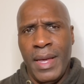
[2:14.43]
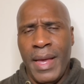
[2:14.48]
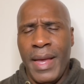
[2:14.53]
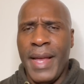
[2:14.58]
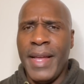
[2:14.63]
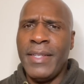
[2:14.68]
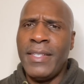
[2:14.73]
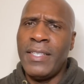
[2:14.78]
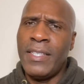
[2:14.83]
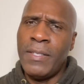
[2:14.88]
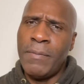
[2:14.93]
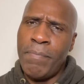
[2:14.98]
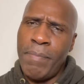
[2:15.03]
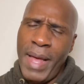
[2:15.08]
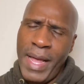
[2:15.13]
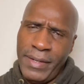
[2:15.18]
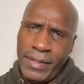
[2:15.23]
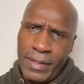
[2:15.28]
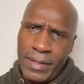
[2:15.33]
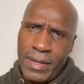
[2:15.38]

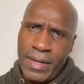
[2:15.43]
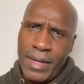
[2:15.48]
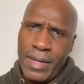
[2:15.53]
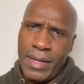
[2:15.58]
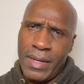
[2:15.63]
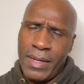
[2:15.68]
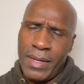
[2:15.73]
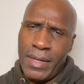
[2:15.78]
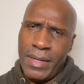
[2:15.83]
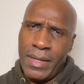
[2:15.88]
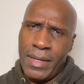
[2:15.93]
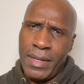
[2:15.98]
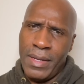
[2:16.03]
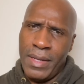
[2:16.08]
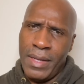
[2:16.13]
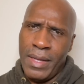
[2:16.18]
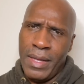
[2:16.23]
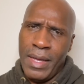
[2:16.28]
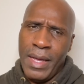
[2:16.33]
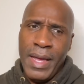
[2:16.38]
Especially
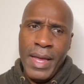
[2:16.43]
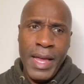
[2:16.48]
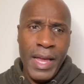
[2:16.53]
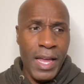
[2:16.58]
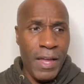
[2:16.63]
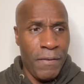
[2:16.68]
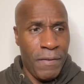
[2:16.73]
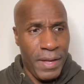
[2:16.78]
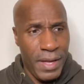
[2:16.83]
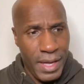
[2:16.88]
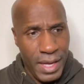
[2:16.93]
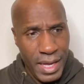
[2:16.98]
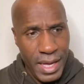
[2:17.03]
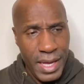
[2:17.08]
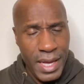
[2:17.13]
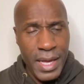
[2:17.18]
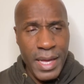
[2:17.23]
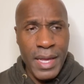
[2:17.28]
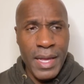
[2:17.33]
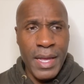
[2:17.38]
if
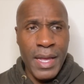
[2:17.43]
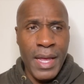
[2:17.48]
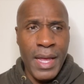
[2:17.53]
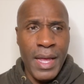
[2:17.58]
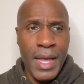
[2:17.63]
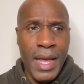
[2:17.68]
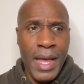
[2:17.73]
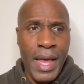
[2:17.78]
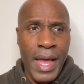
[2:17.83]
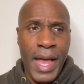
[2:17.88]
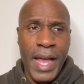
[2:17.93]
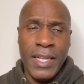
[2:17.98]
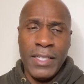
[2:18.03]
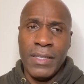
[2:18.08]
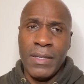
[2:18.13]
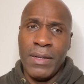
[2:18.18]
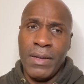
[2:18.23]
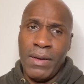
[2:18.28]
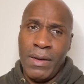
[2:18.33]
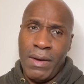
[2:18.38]
he
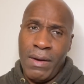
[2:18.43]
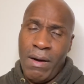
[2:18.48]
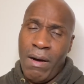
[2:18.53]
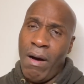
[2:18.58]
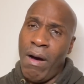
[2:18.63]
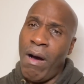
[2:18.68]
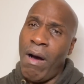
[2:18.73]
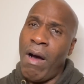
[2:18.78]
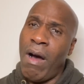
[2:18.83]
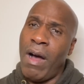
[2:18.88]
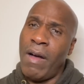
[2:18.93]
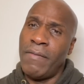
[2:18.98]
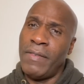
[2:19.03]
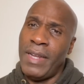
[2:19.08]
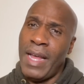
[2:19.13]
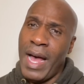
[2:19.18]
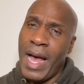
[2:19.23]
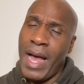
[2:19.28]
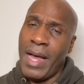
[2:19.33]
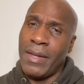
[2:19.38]
has
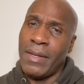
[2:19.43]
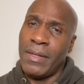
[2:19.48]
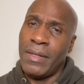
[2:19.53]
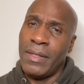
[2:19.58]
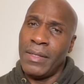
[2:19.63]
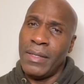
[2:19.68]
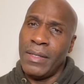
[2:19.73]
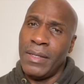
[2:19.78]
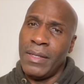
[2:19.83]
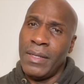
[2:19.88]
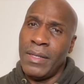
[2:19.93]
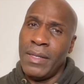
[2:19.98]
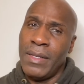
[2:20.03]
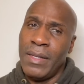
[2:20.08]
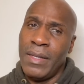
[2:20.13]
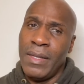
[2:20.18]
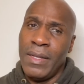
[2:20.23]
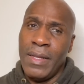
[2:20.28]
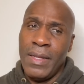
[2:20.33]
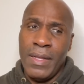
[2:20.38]
carved out
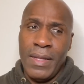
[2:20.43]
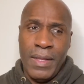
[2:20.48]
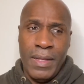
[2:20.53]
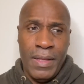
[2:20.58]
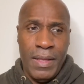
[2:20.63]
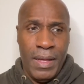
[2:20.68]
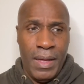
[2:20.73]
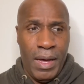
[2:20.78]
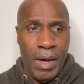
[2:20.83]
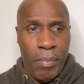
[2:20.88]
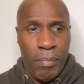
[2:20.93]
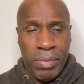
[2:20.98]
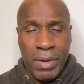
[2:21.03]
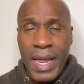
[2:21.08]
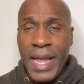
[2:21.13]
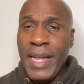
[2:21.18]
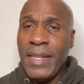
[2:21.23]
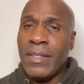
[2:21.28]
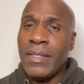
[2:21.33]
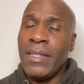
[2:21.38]
a
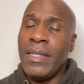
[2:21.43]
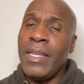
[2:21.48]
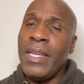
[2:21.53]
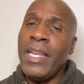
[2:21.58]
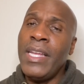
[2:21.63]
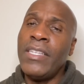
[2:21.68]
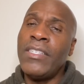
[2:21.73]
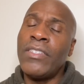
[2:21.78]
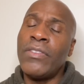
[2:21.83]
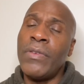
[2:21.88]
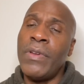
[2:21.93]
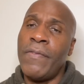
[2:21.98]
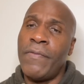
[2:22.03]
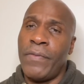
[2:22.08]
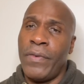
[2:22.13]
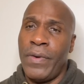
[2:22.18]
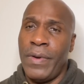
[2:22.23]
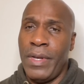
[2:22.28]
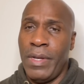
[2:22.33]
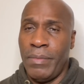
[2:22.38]
place in history
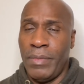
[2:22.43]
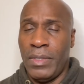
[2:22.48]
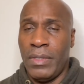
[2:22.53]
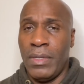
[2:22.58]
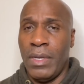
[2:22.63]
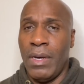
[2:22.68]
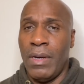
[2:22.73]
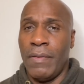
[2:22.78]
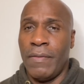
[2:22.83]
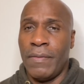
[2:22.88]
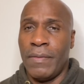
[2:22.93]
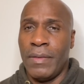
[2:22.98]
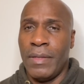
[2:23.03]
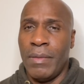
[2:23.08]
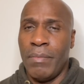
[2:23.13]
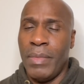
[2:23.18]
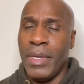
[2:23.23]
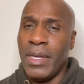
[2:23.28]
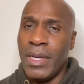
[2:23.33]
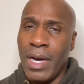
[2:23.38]
for himself,
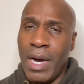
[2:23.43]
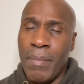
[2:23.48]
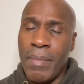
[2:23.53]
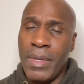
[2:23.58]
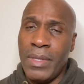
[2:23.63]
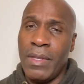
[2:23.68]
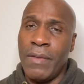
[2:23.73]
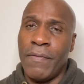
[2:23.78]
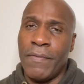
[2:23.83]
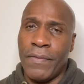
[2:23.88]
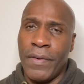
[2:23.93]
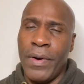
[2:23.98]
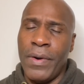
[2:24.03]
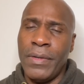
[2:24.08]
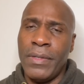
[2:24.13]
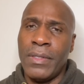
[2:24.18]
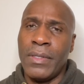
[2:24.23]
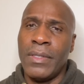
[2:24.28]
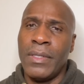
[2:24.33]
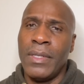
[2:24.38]
becoming the
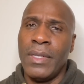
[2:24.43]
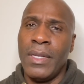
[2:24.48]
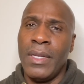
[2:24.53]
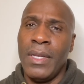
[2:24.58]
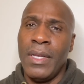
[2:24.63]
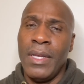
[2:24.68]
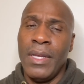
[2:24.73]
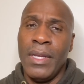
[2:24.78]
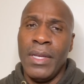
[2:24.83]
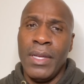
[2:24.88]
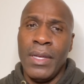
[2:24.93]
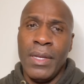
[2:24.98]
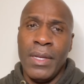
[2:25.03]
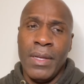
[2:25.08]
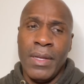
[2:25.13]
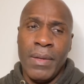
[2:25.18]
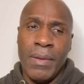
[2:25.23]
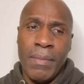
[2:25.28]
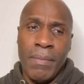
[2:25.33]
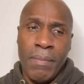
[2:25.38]
first
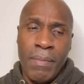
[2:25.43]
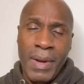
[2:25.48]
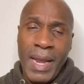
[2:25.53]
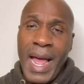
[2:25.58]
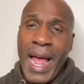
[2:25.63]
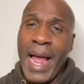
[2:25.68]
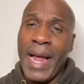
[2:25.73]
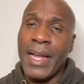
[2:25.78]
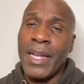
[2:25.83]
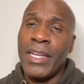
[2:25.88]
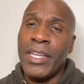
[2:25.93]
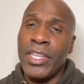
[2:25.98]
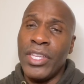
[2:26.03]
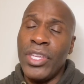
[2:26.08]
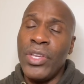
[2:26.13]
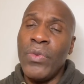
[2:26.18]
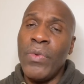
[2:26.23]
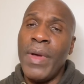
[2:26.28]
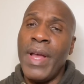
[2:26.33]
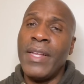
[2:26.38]
black
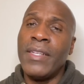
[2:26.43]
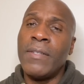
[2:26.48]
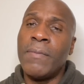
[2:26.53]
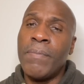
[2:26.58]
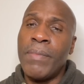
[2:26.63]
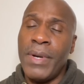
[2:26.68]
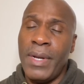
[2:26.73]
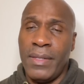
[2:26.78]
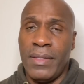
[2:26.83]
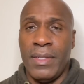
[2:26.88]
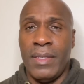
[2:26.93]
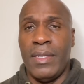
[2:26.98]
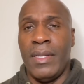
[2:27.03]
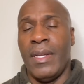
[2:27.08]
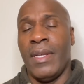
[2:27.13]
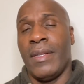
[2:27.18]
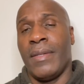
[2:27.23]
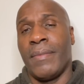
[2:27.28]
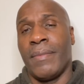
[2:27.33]
U.S. president.